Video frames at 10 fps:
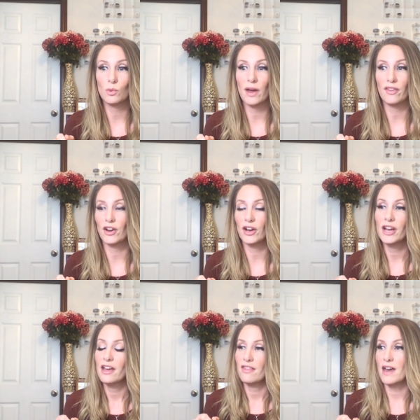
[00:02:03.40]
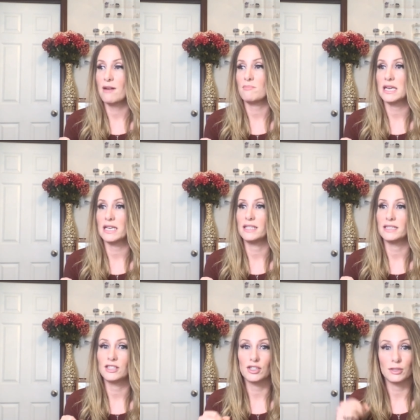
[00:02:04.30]
whether that
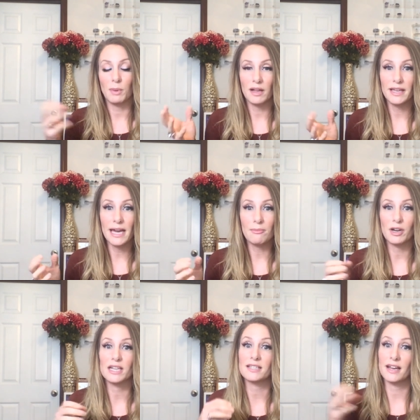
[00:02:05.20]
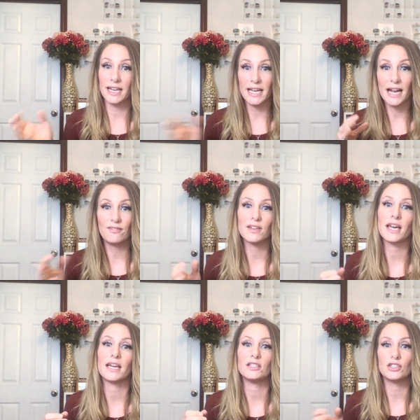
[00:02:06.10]
means you're polyamorous, on again, off
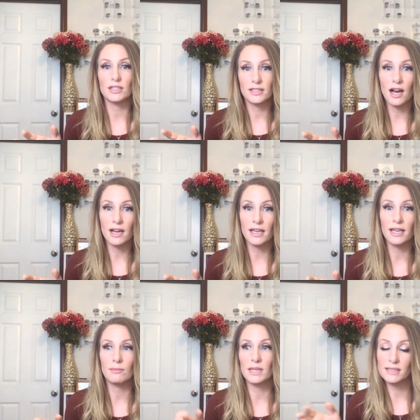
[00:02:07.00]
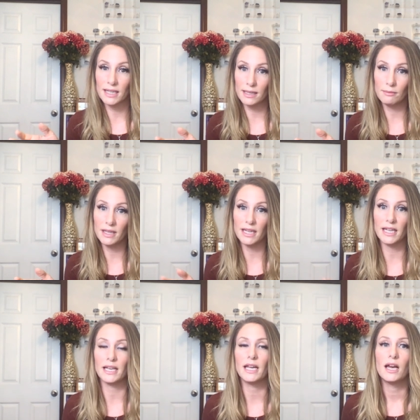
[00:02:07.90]
again, you're just talking, but it's not
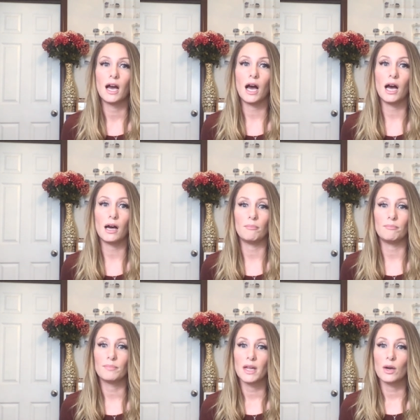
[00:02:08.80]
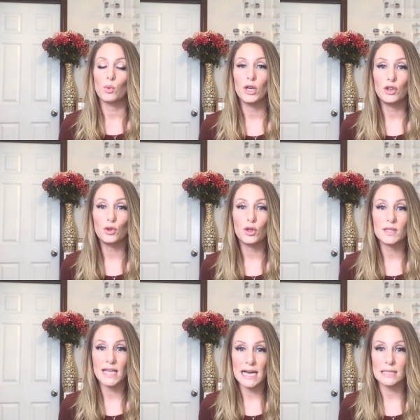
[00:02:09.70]
committed, um, we're going to do
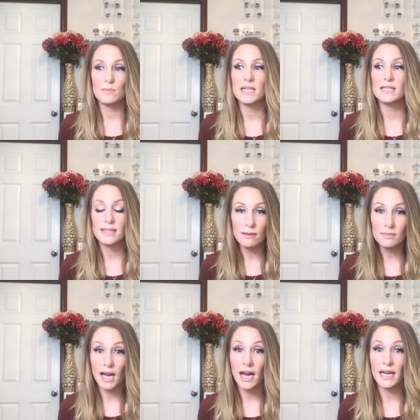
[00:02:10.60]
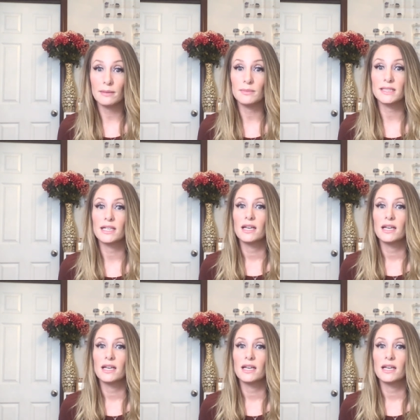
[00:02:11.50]
those last because sometimes